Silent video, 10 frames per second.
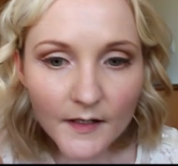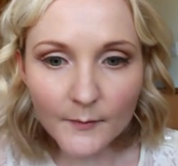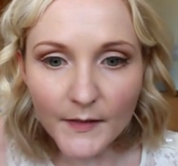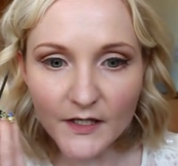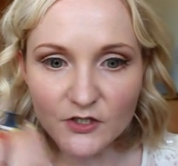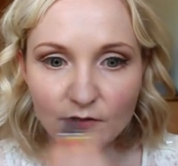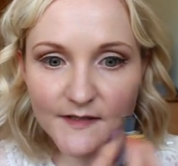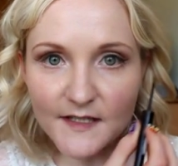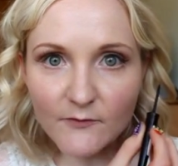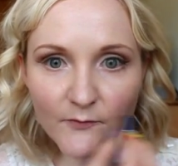And making sure
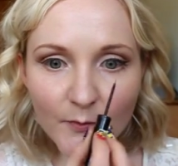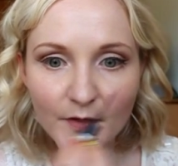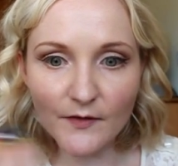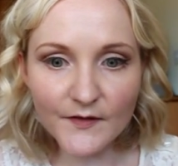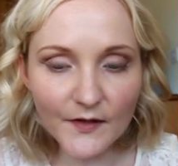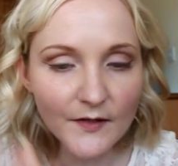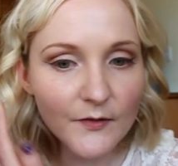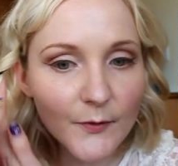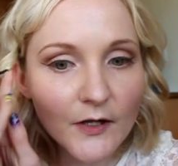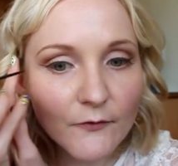it's even from the other side
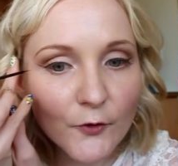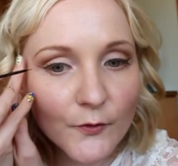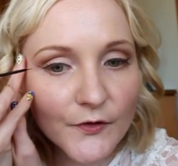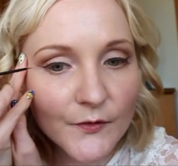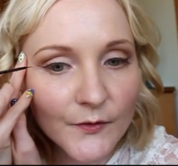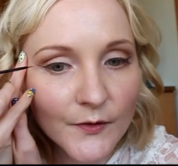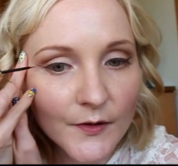as well, of course.